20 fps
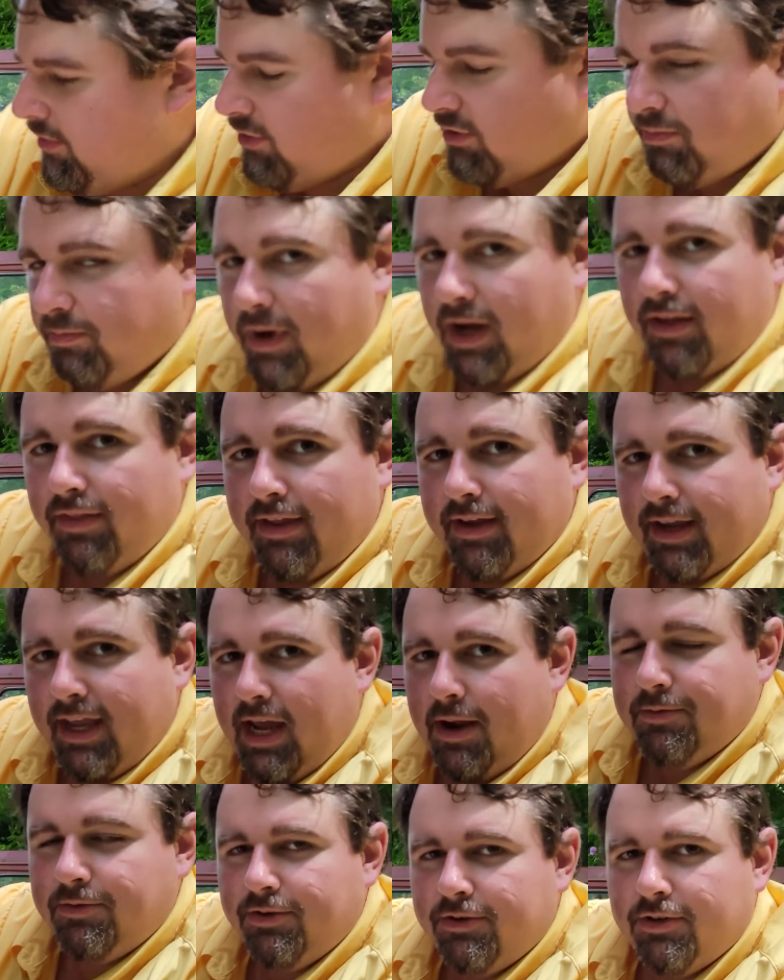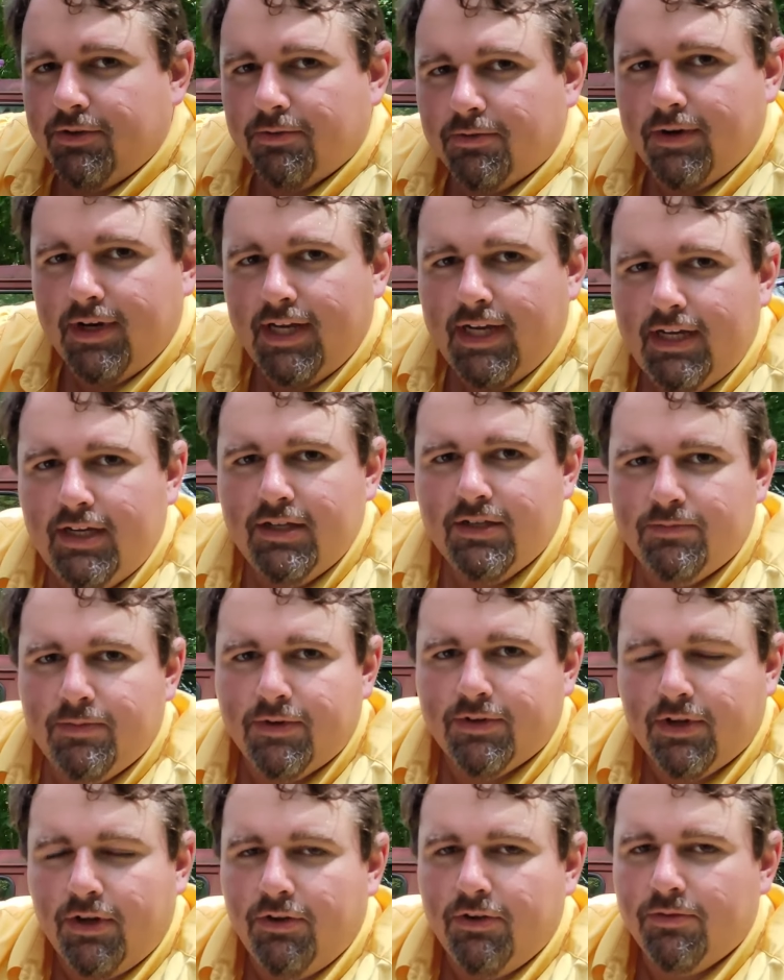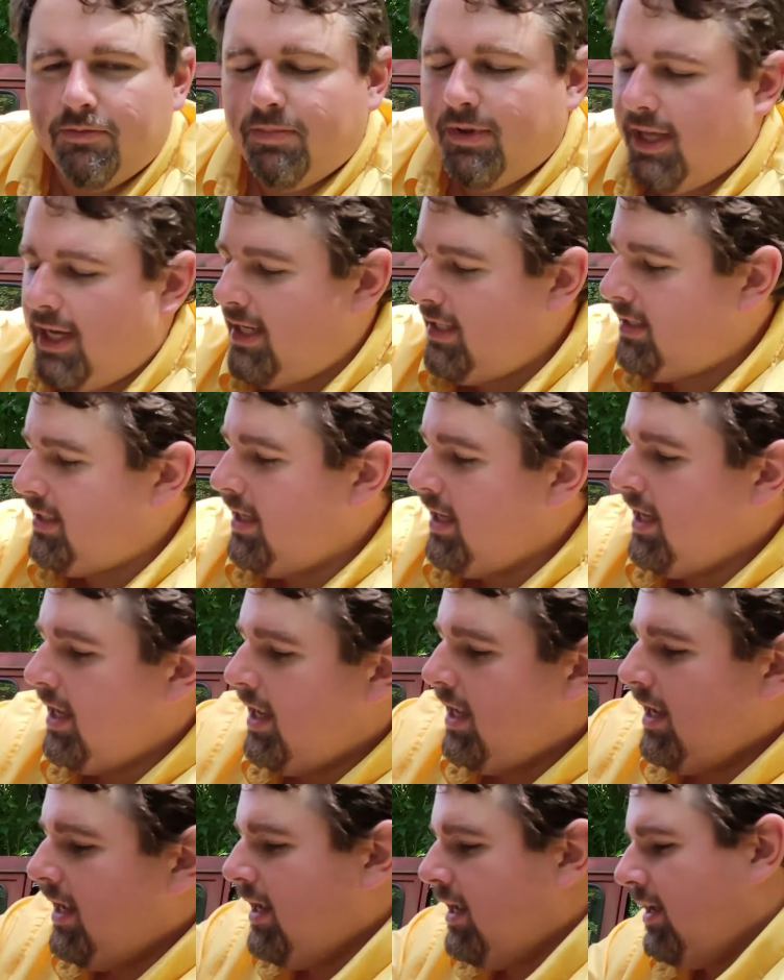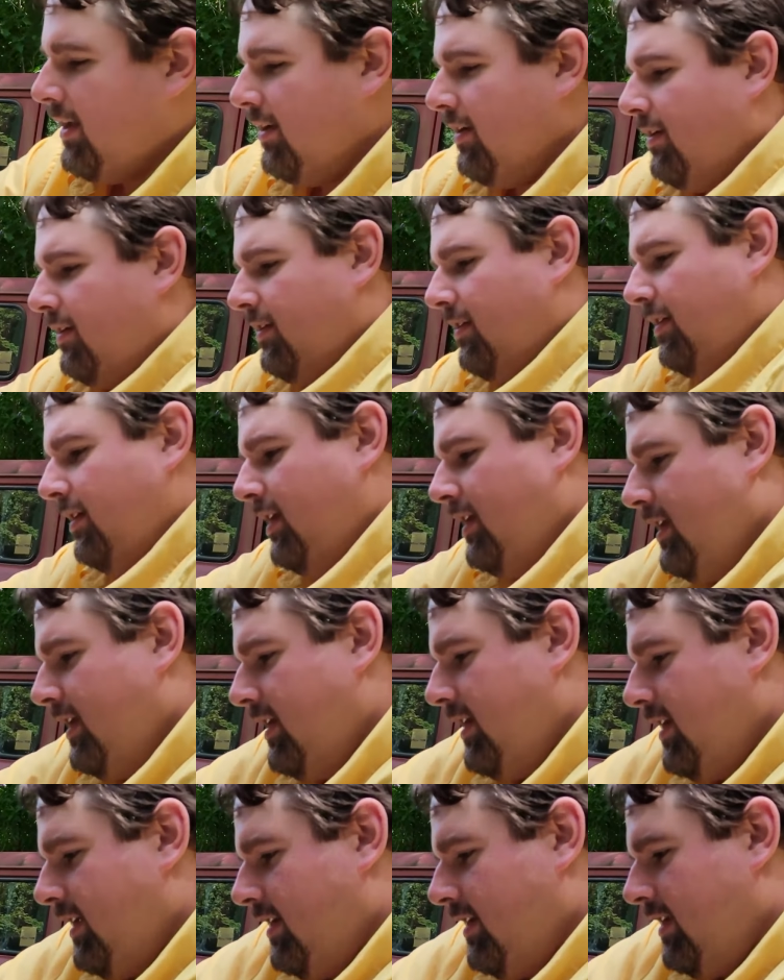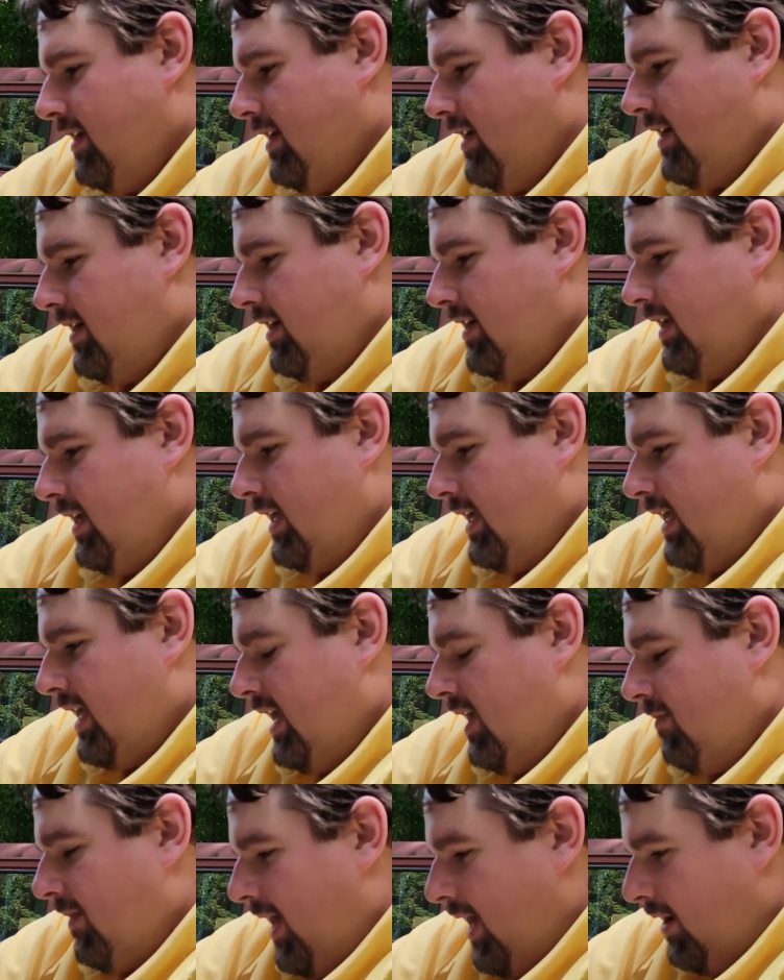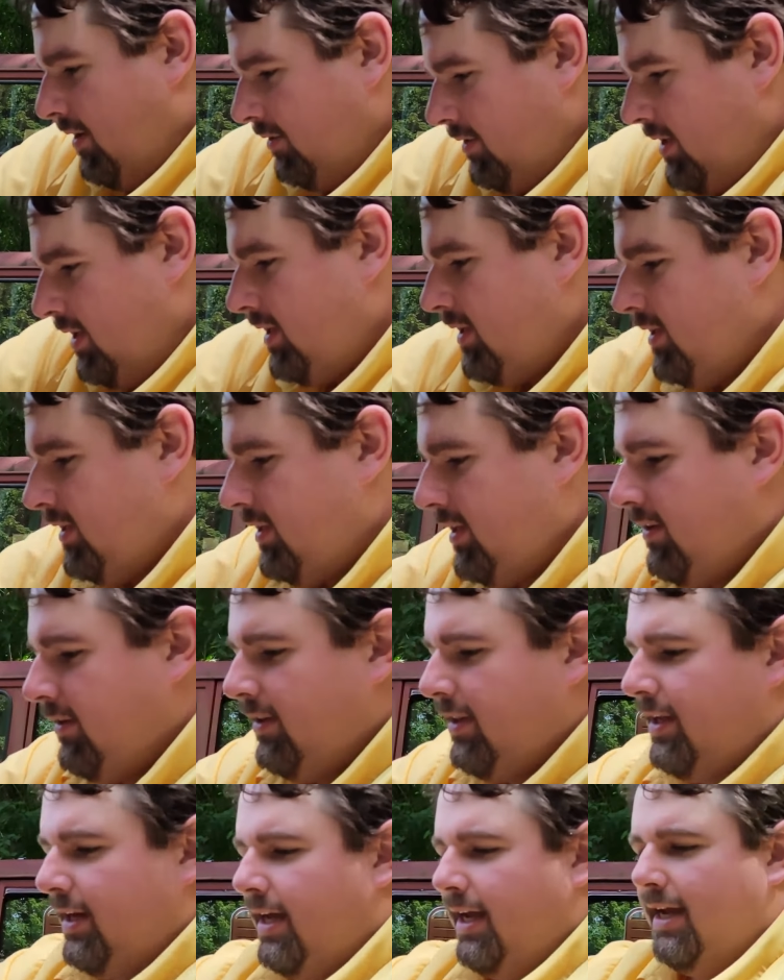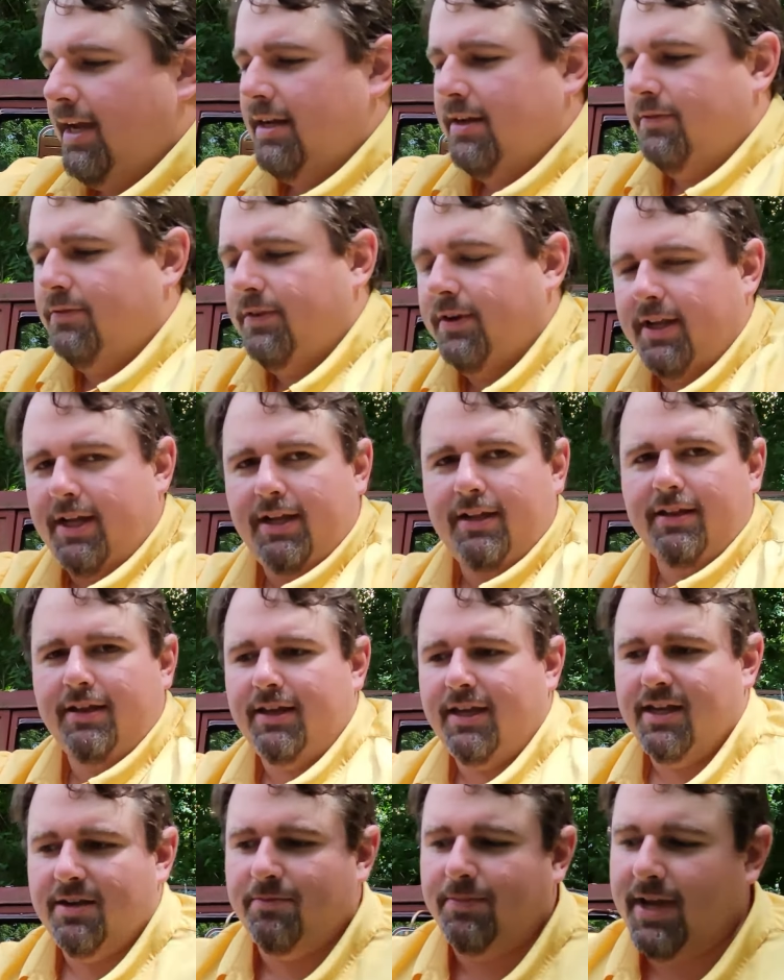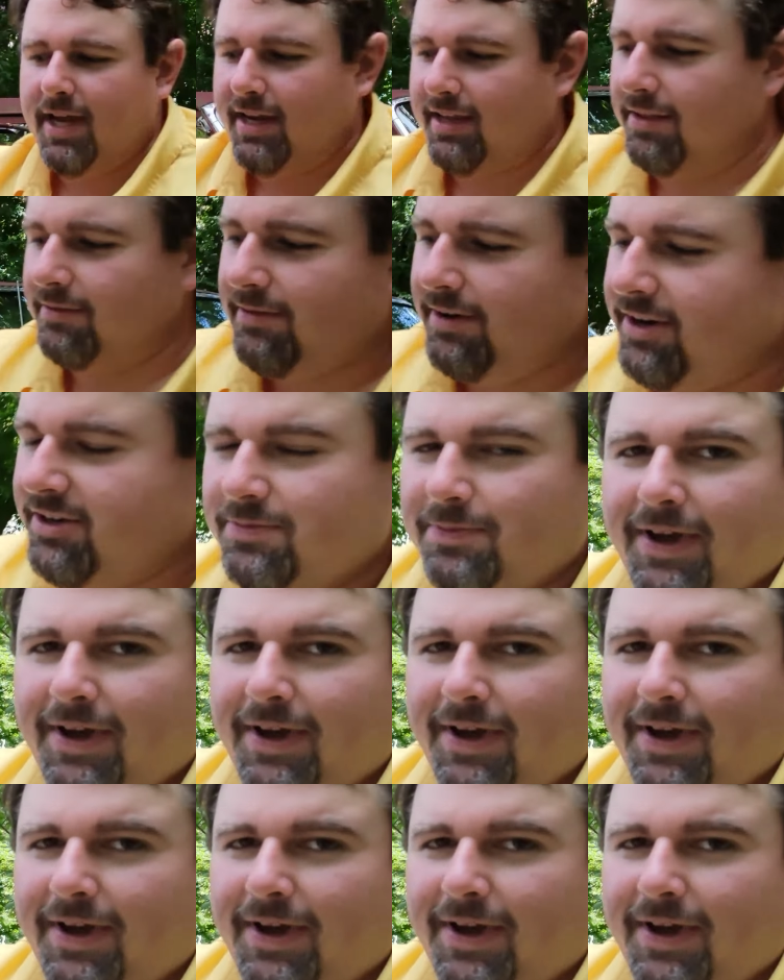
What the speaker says: there's a spot that captures the ring, supposed to hold it in place. And it came out, so then I had to finagle it and get it back in the right